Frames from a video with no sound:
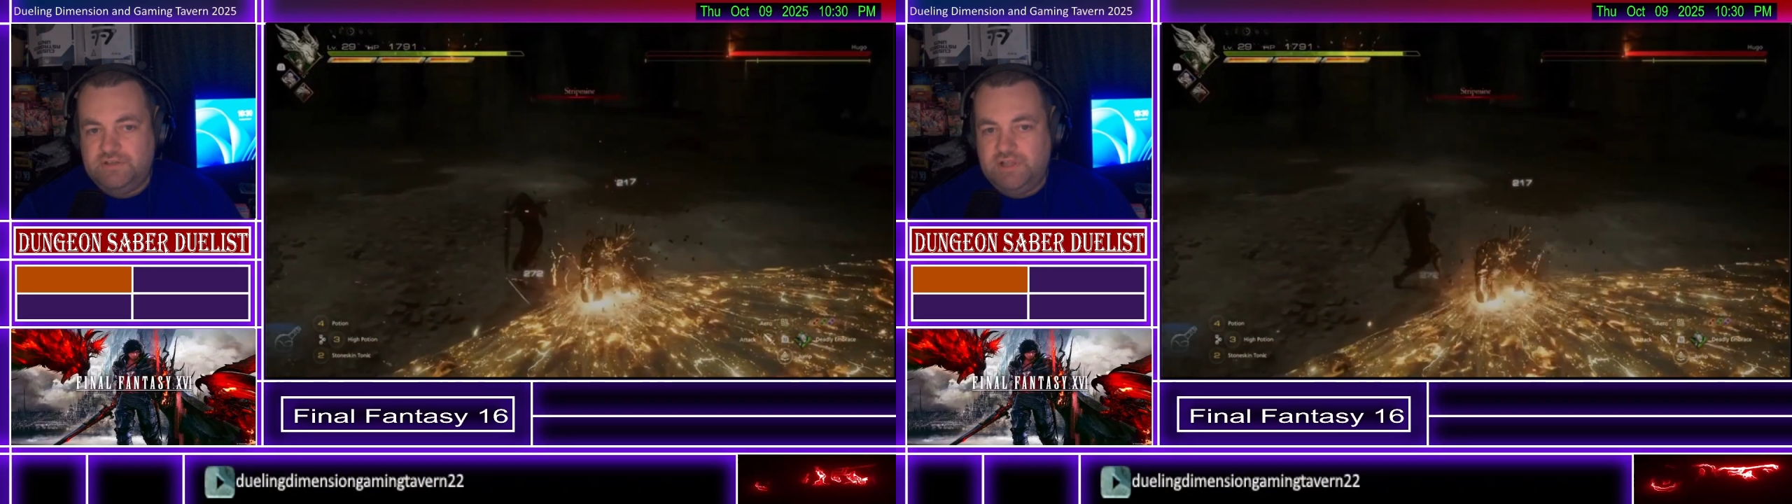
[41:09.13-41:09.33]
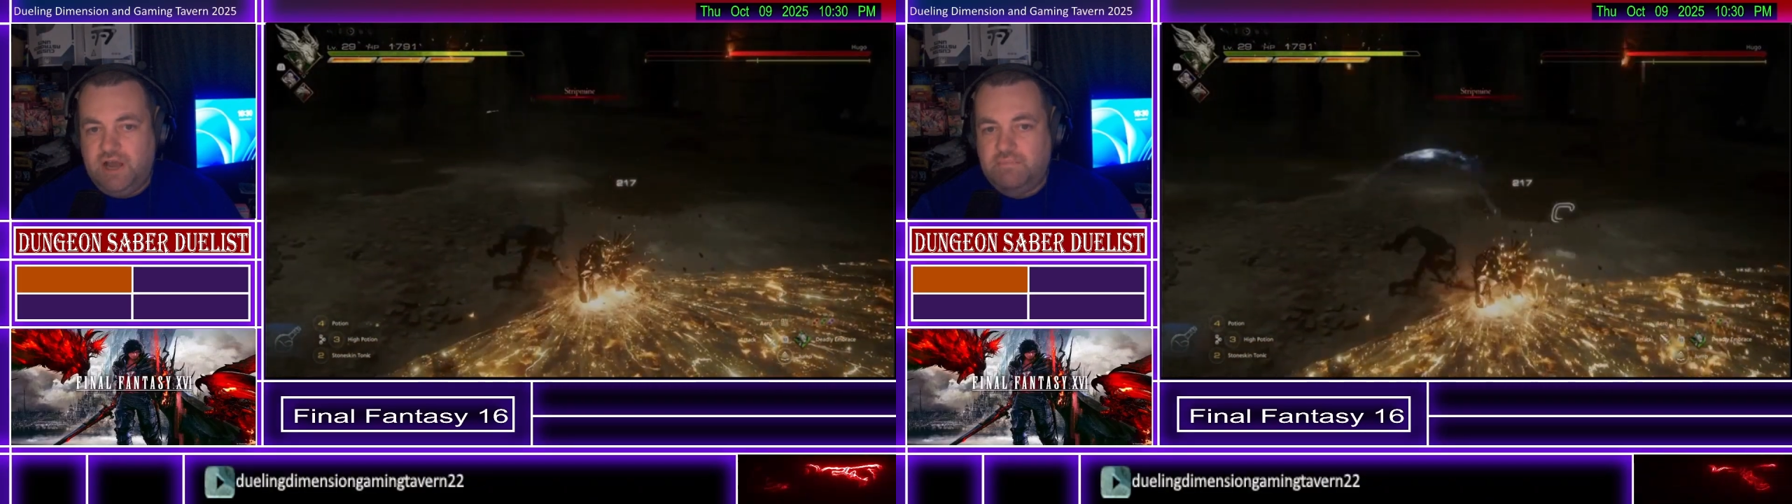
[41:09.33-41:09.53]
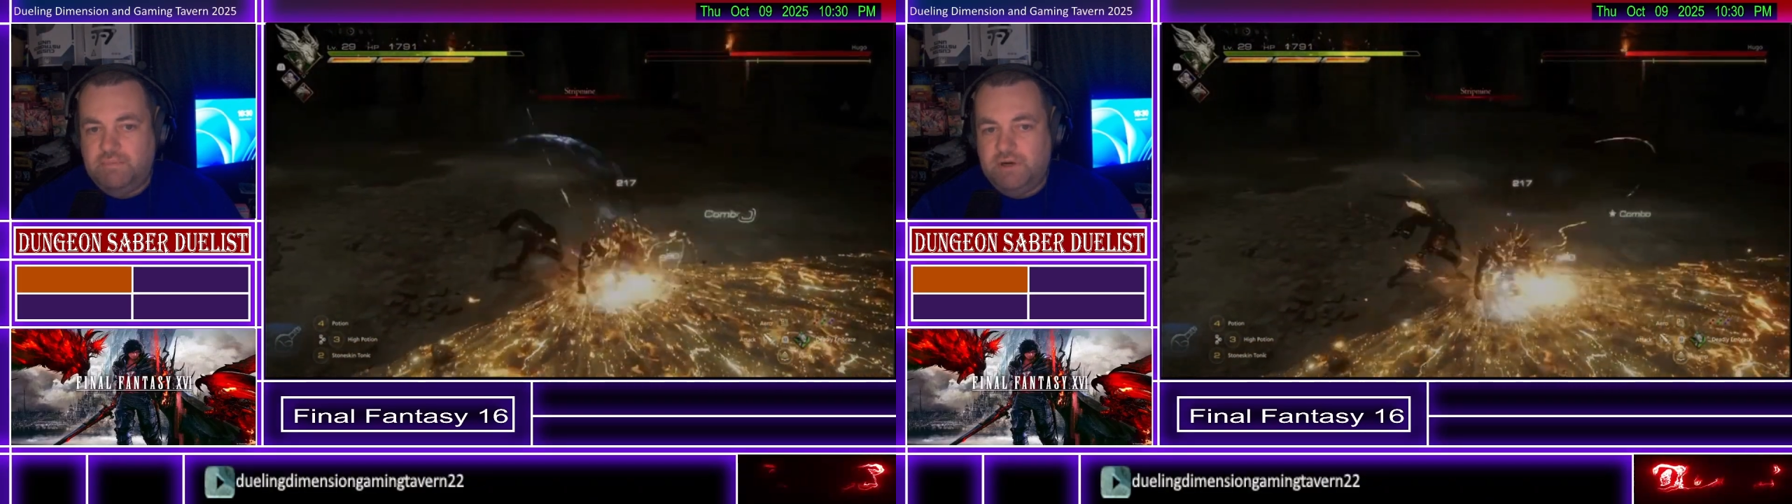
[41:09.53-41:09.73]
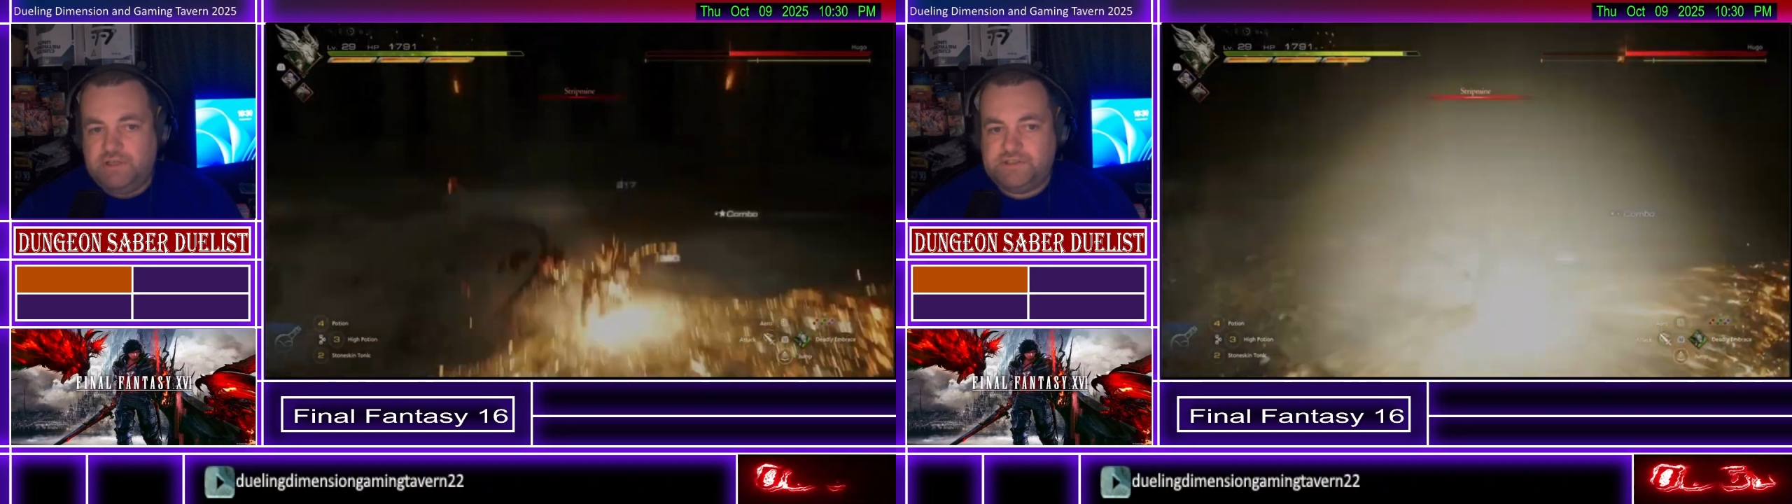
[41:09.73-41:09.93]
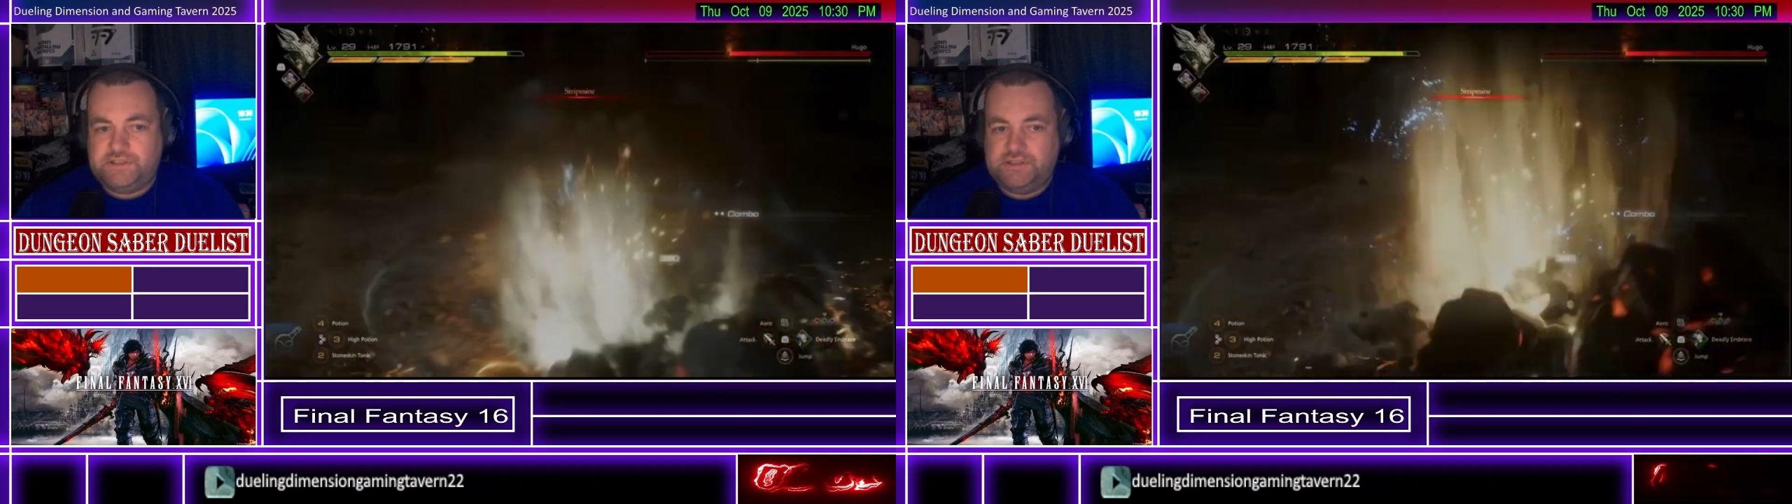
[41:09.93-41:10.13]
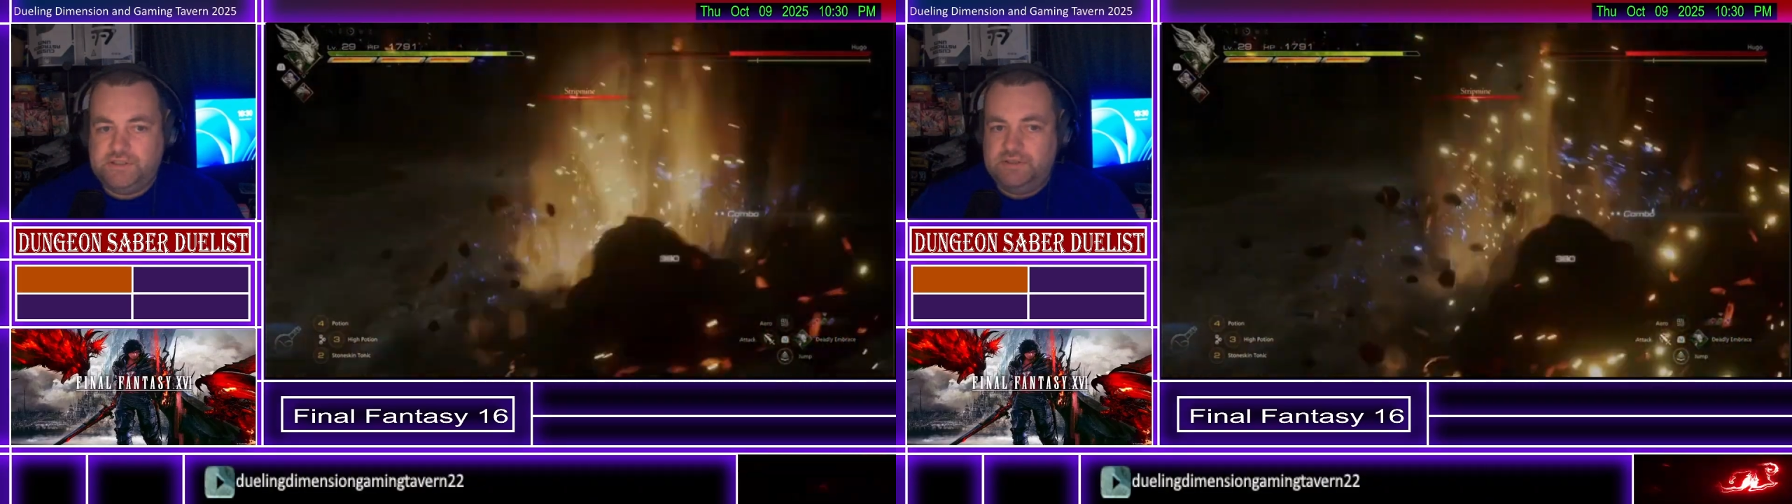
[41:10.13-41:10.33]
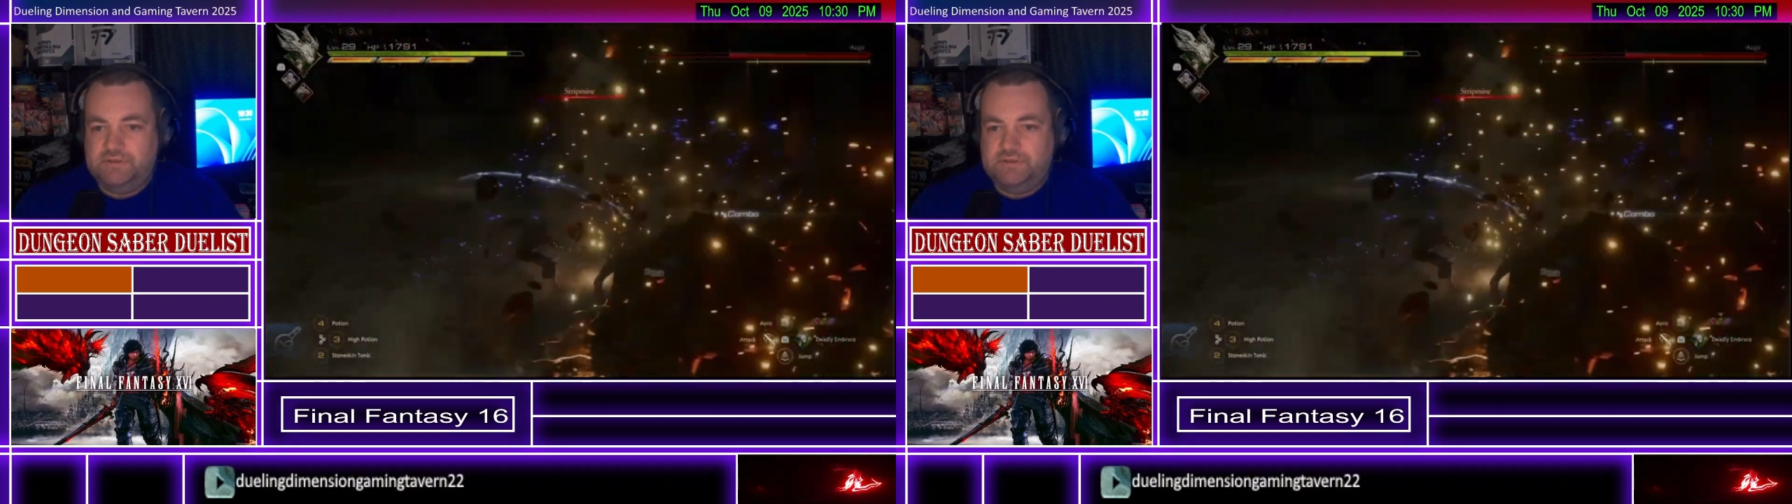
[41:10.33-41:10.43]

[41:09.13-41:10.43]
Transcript: not much